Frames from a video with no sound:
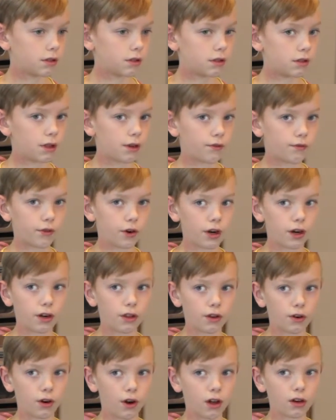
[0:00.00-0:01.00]

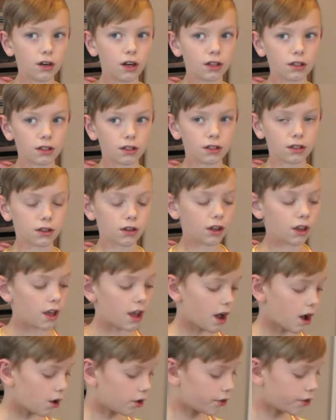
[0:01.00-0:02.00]
different. They're not necessarily
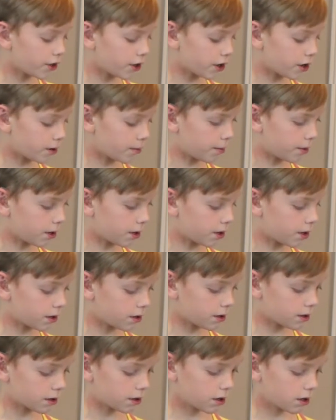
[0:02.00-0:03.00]
healthier, but
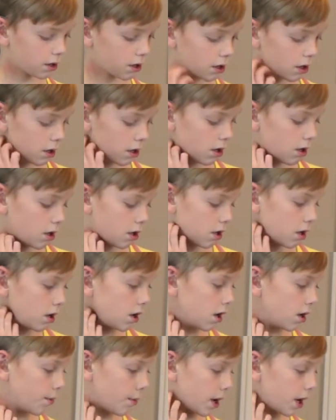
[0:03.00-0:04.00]

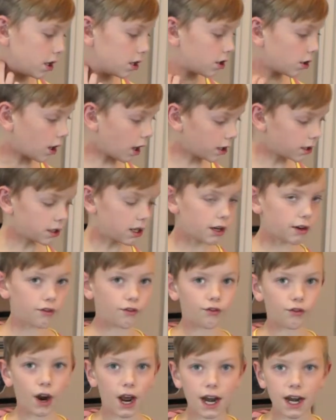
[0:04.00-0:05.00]
anyway, so let's
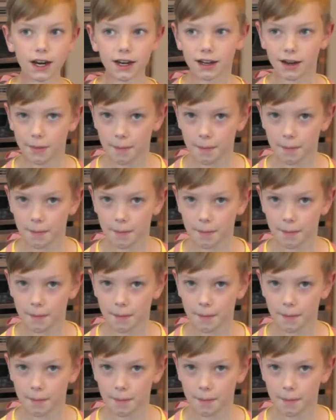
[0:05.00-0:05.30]
get right into